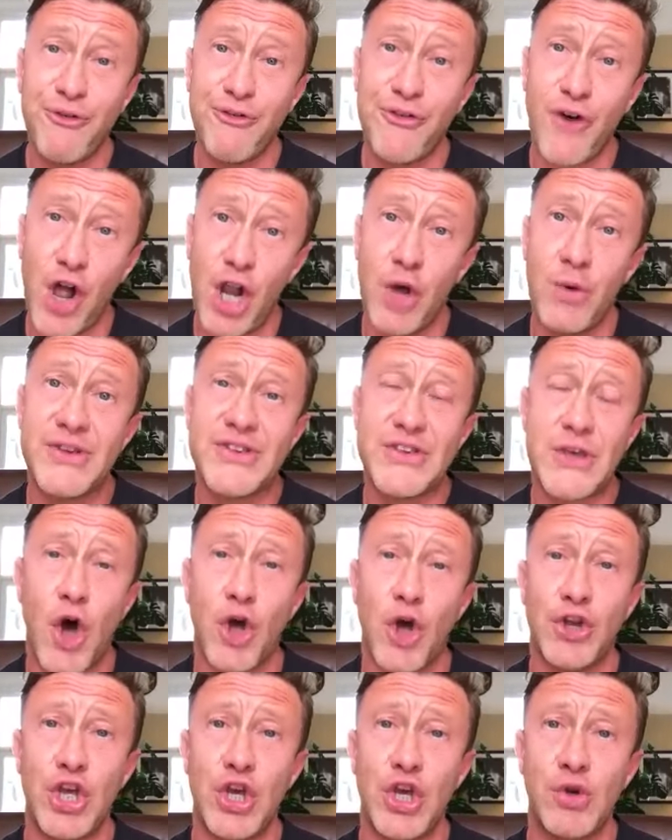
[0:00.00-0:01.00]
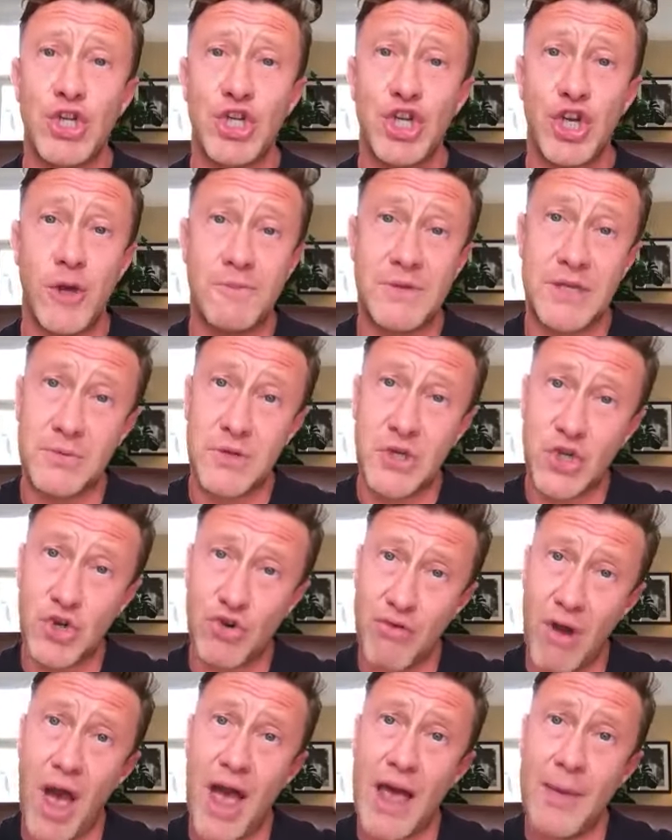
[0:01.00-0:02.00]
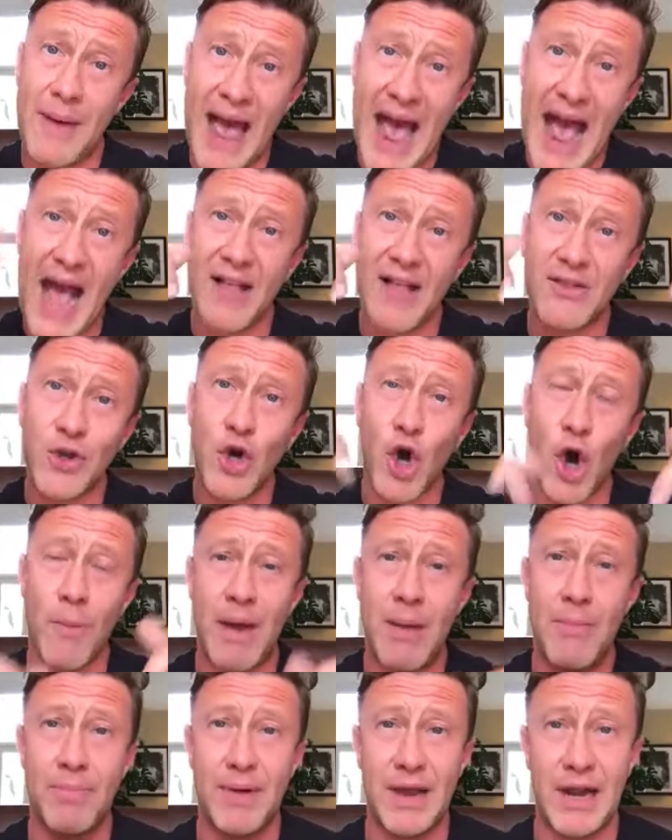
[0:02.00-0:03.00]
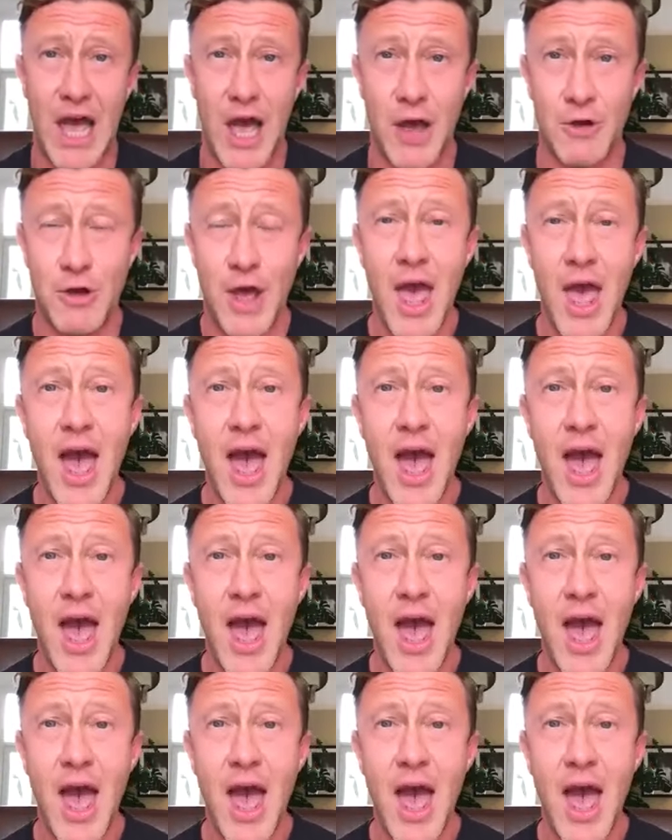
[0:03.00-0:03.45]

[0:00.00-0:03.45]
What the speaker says: Follow us on YouTube, subscribe and comment below.